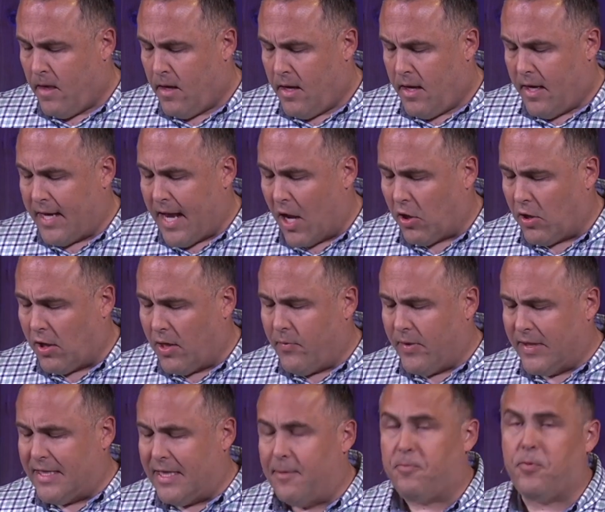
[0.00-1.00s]
Not only
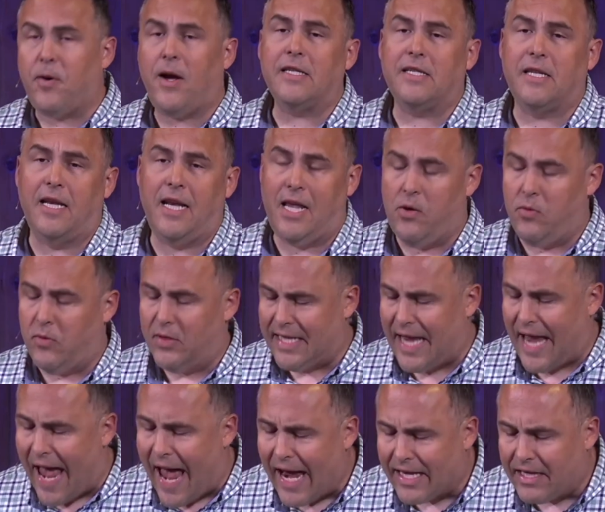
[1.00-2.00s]
was he present, he was
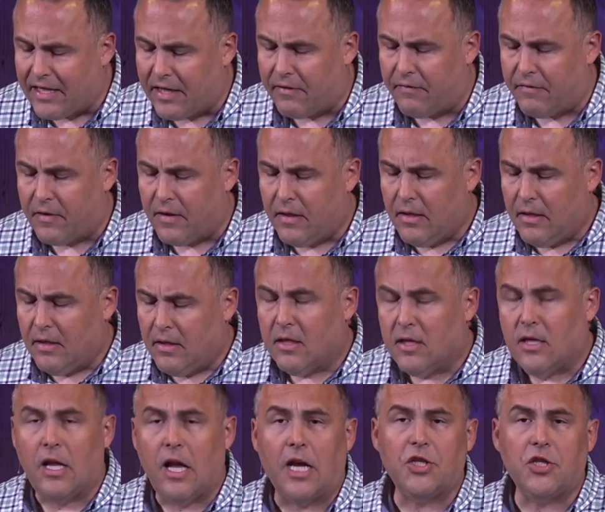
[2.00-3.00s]
active.
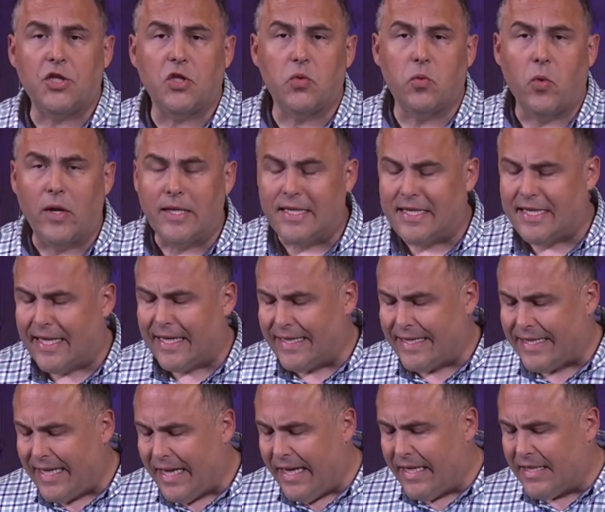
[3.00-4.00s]
Colossians
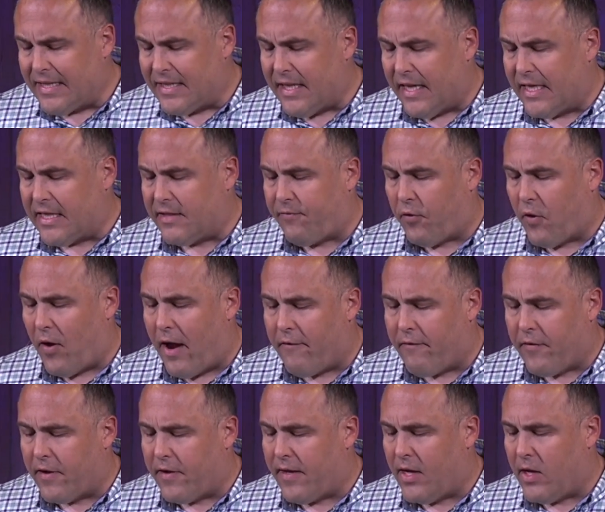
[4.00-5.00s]
1:16 says for
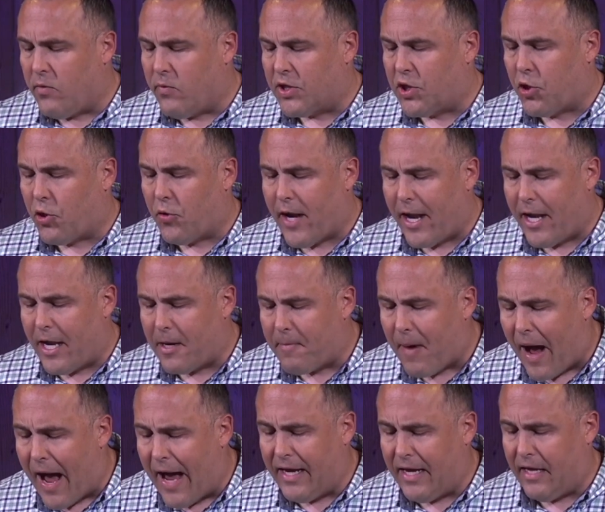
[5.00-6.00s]
everything was created
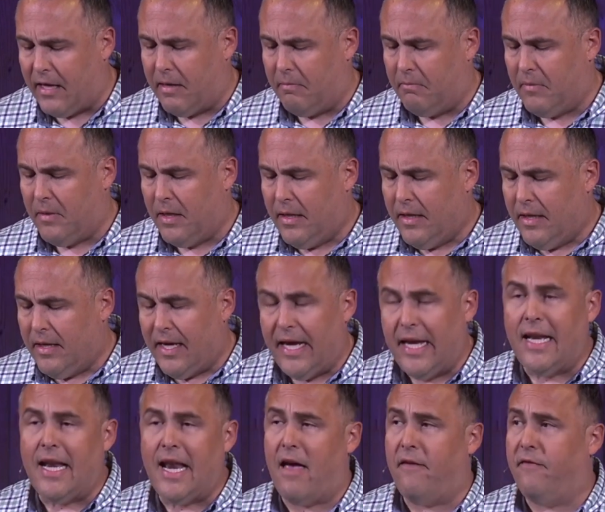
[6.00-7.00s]
by him
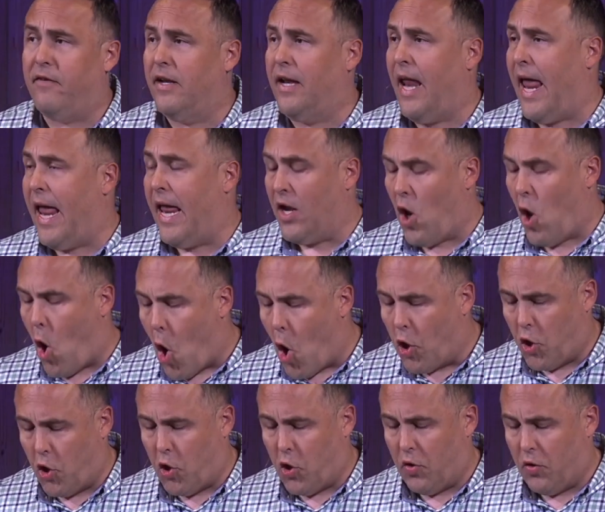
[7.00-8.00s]
in heaven and on
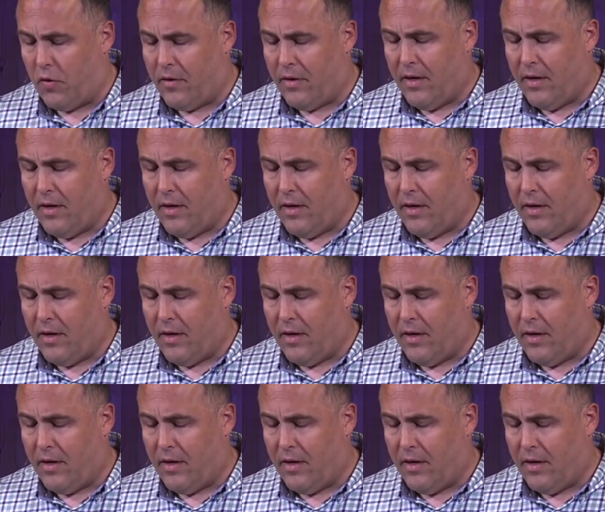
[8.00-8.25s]
earth,